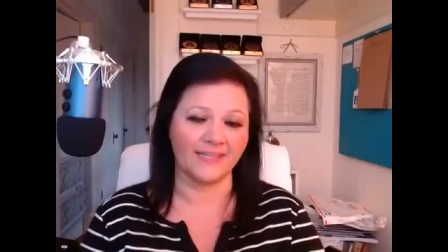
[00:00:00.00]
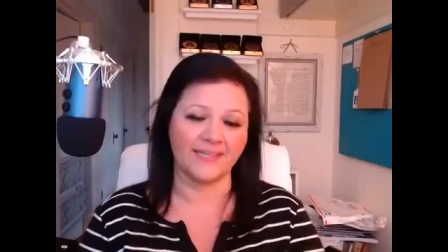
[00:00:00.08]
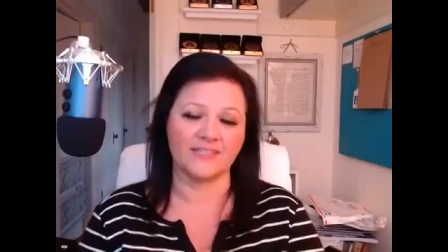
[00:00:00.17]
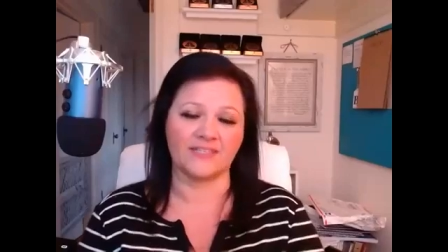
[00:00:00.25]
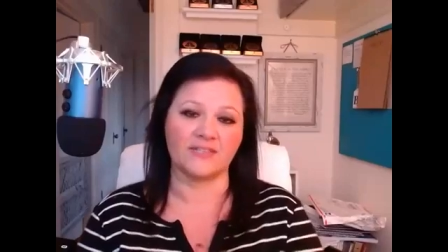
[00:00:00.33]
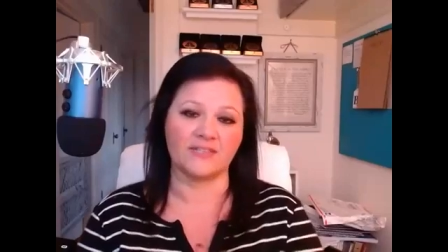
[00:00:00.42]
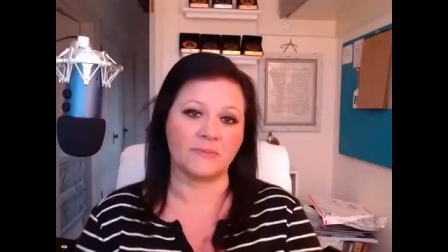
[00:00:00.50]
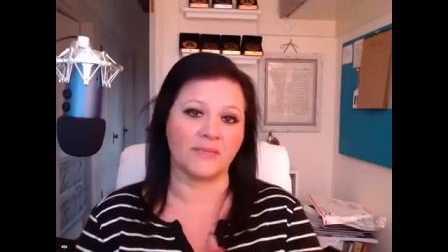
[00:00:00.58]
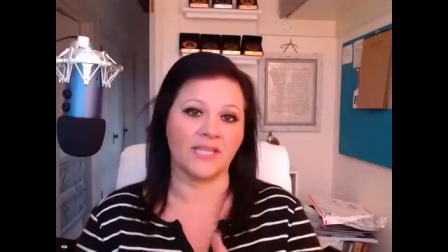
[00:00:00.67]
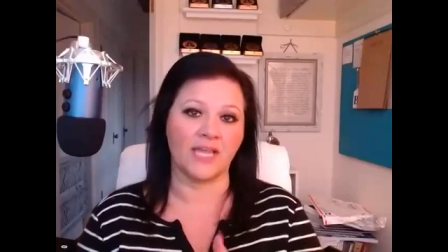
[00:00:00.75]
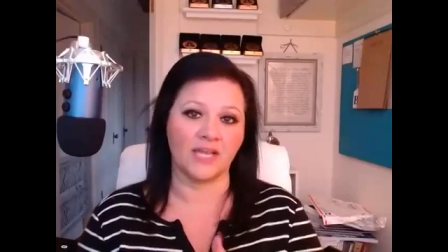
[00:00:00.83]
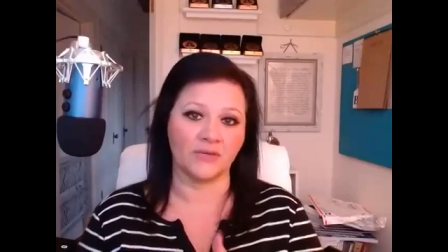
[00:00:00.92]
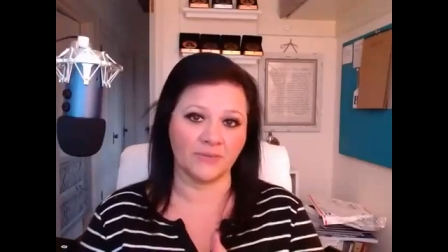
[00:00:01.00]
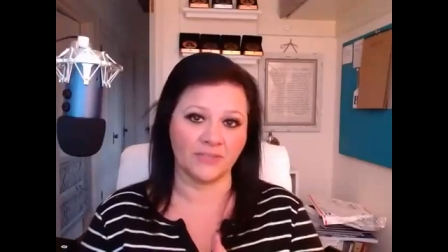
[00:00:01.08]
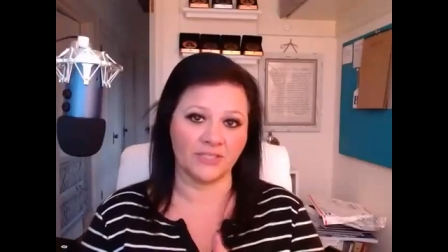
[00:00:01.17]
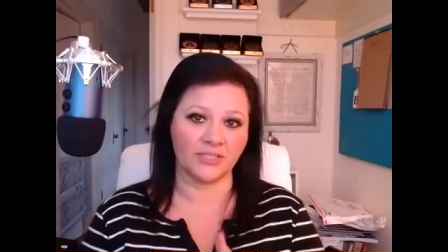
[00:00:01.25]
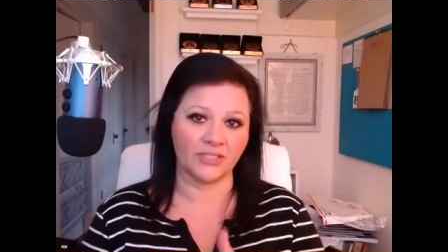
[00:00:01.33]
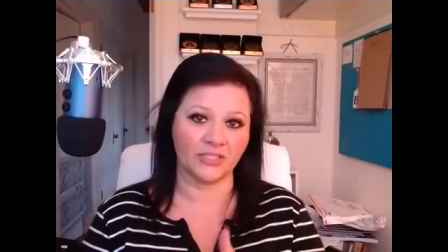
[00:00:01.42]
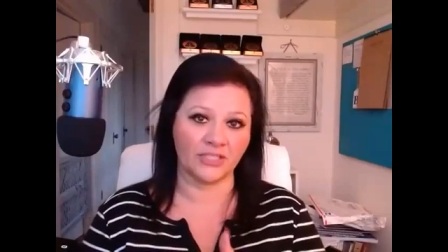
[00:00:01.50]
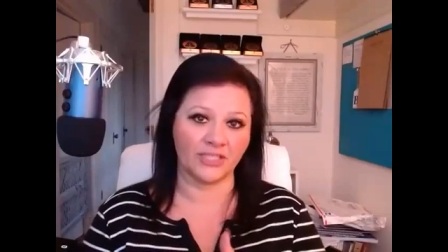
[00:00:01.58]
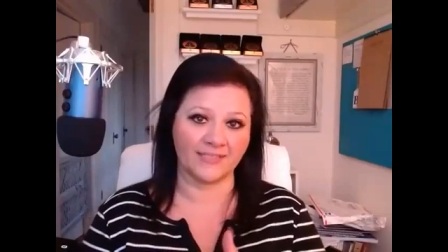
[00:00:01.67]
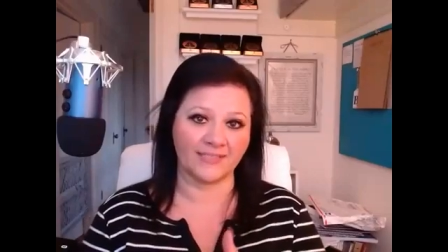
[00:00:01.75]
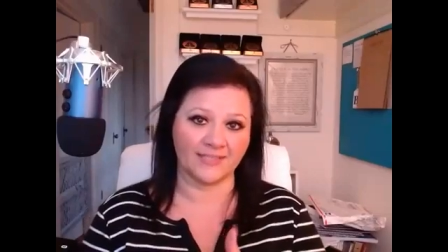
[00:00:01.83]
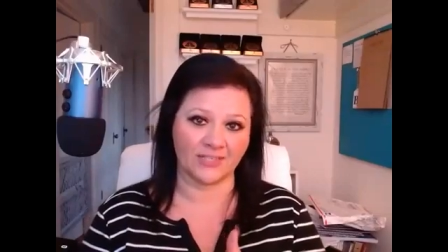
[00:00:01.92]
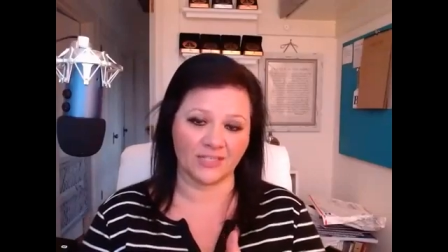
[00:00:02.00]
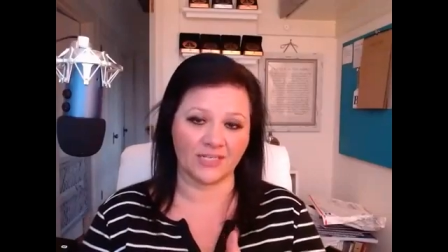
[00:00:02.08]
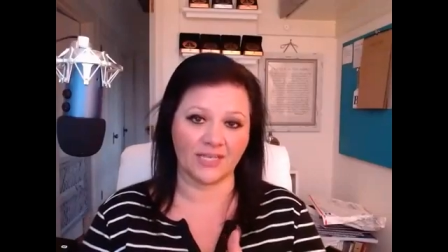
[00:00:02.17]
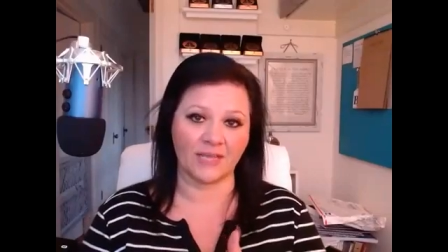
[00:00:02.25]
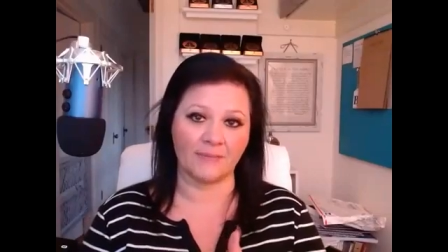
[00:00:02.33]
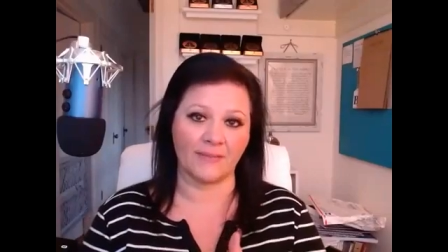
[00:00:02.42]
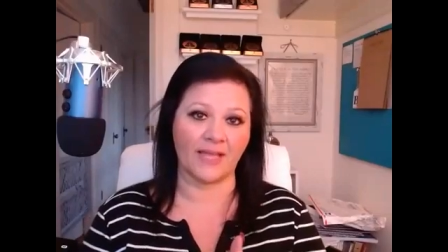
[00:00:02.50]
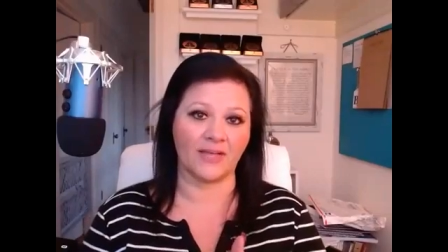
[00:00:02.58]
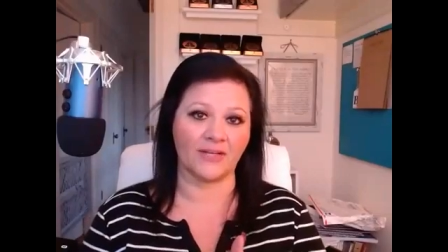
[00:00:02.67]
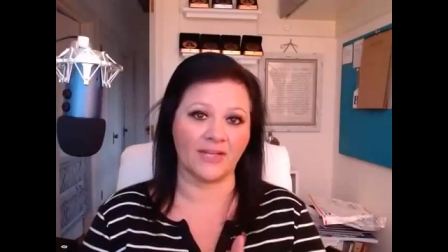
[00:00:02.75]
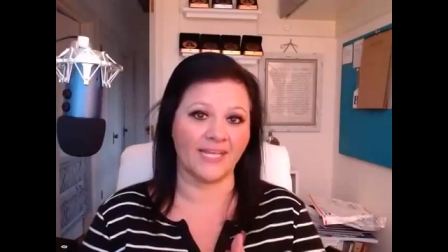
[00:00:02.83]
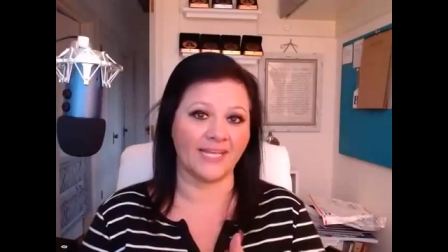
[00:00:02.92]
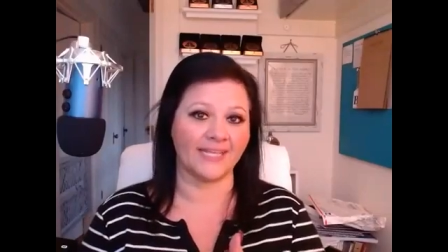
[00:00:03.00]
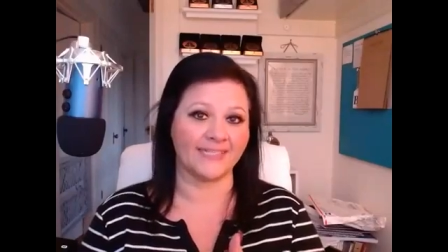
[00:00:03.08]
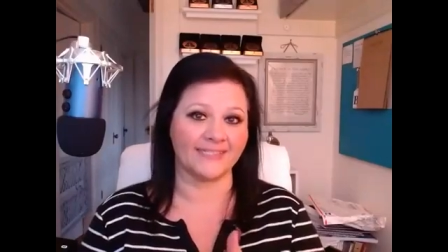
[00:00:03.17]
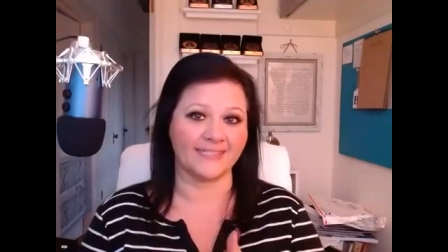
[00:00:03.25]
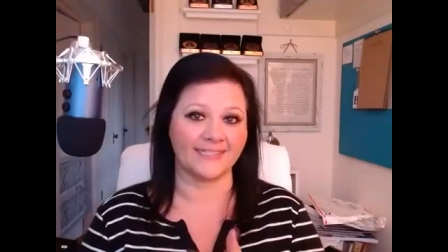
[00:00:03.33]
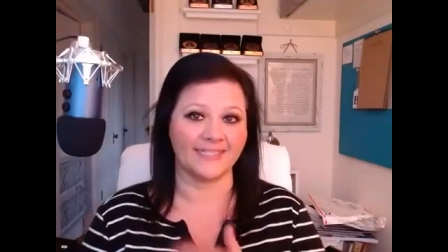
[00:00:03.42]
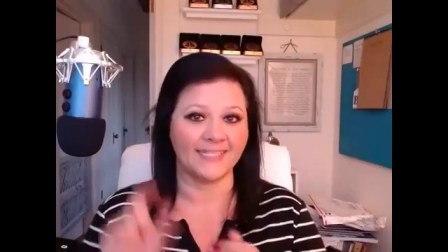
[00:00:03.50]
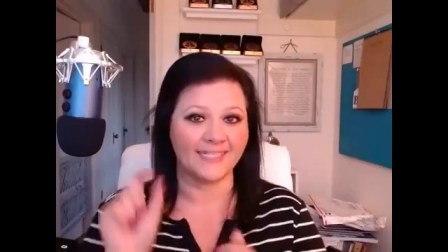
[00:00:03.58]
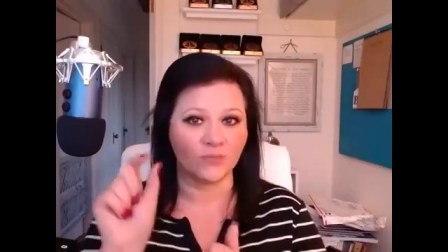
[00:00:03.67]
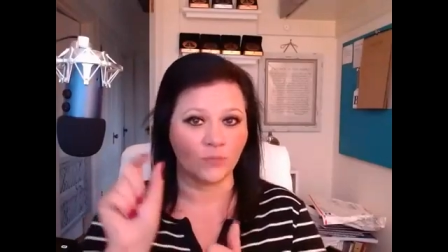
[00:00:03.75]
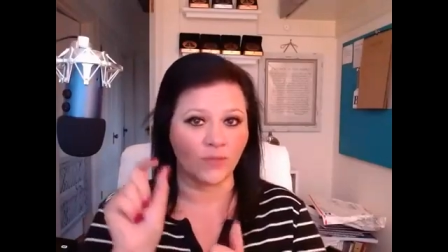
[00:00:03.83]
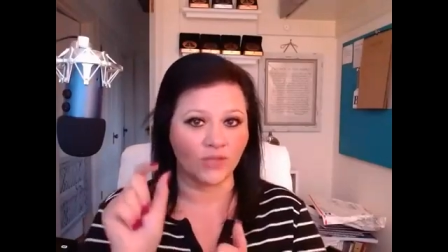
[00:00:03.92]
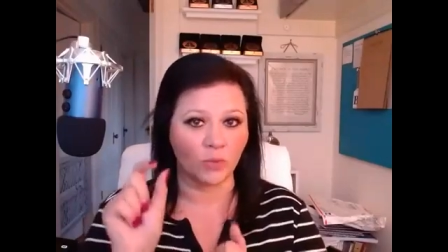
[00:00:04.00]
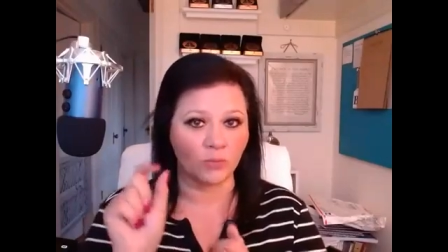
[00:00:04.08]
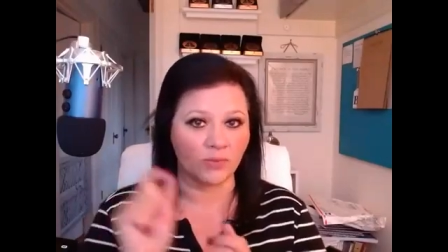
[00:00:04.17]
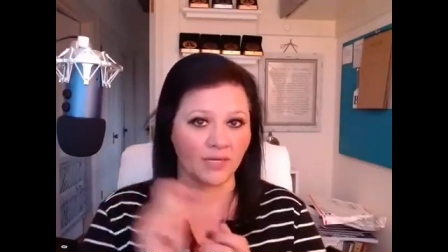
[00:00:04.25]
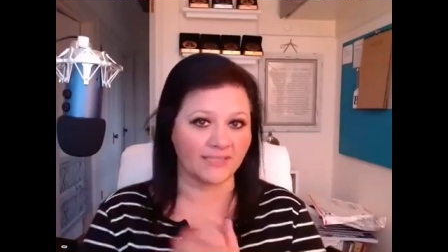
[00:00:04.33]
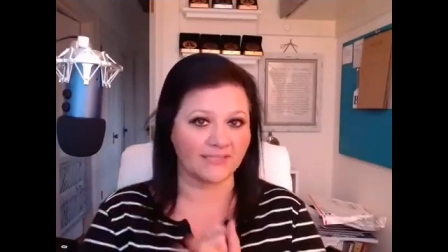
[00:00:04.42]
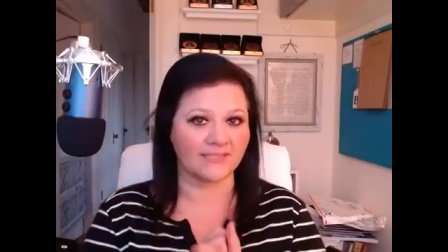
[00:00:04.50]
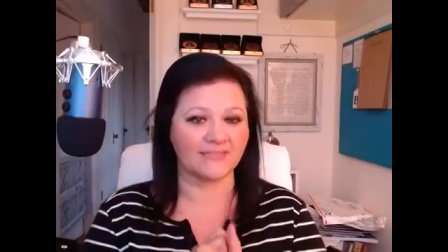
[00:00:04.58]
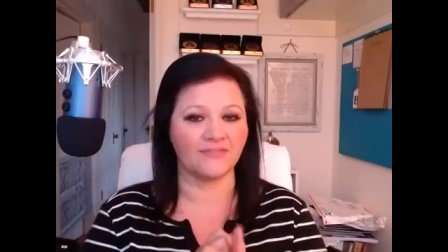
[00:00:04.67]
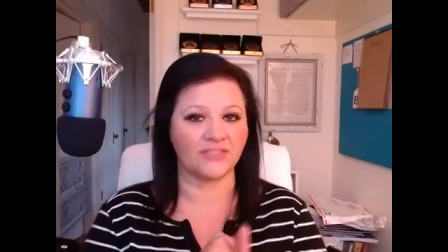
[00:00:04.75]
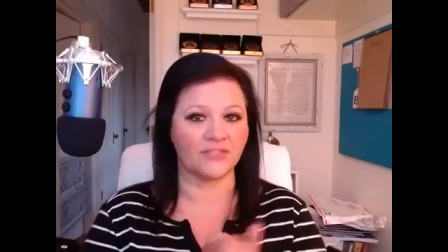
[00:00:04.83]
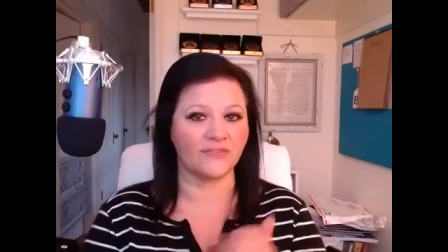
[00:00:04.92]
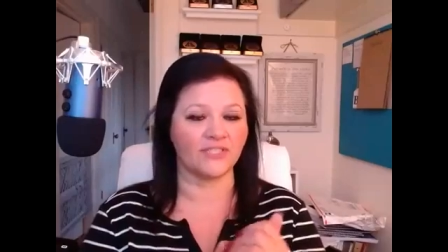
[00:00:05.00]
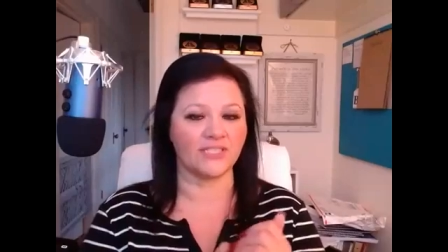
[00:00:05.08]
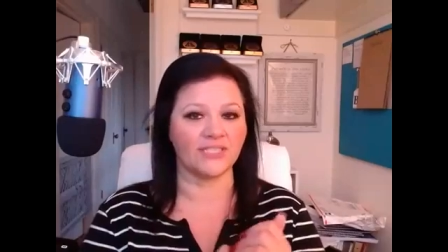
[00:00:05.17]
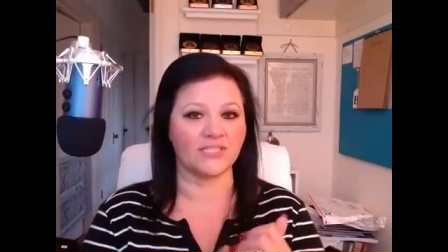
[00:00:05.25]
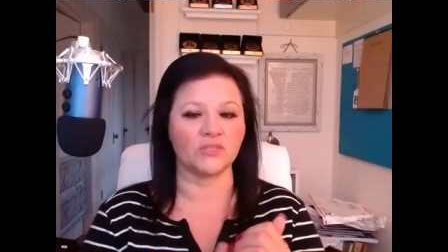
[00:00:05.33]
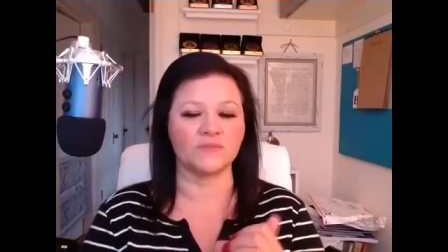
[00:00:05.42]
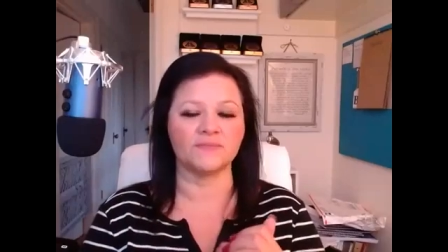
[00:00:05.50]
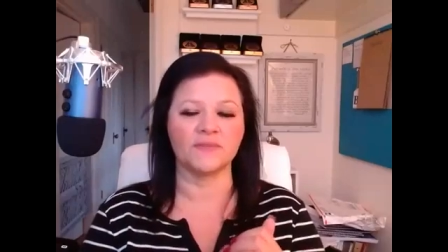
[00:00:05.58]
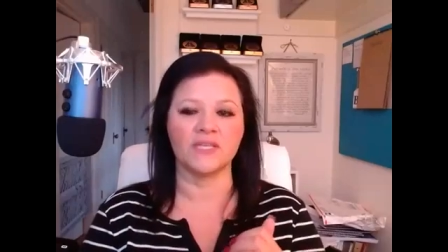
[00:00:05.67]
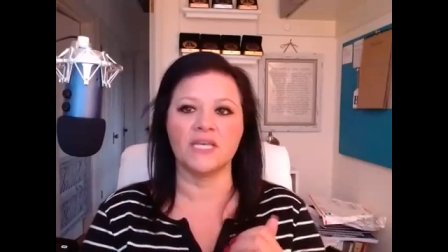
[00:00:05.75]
Because there's going to be a lot of really good goodies that are going to come out. And one low price. Very, very little.